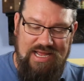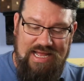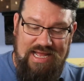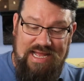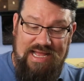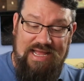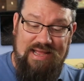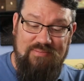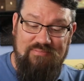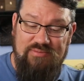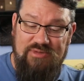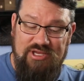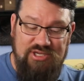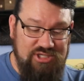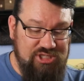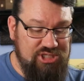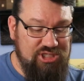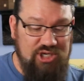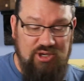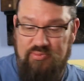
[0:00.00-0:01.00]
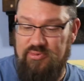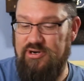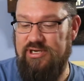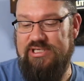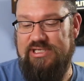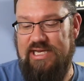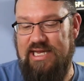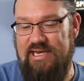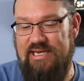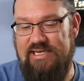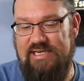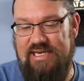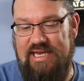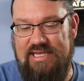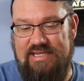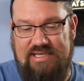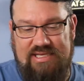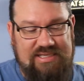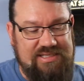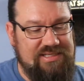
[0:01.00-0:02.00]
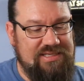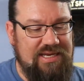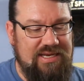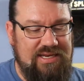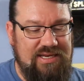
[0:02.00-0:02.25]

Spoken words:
I'm super excited to get this